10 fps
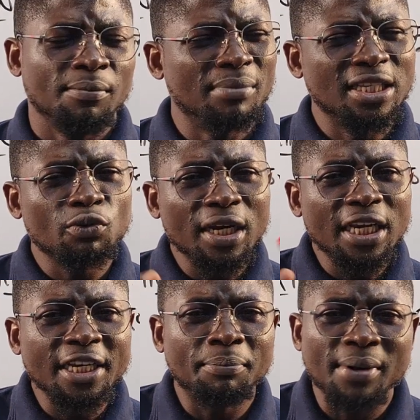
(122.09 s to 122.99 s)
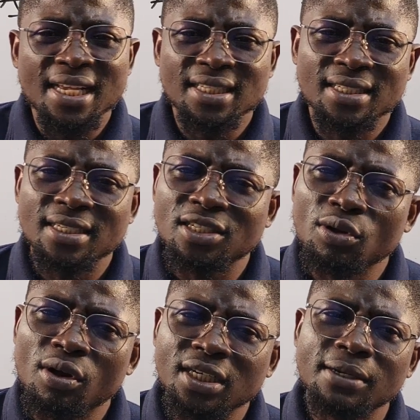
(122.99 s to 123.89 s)
But winning the prizes is
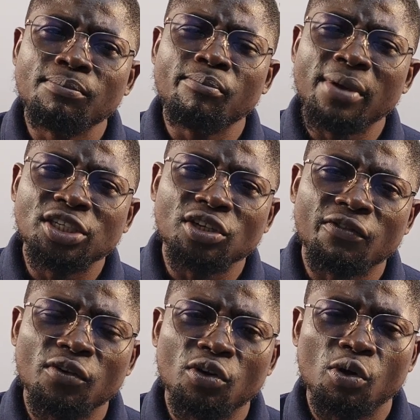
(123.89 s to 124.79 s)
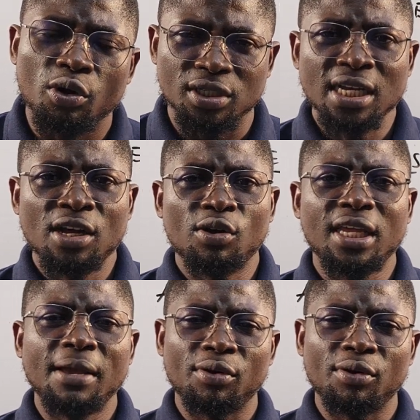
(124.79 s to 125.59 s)
not the major focus, okay?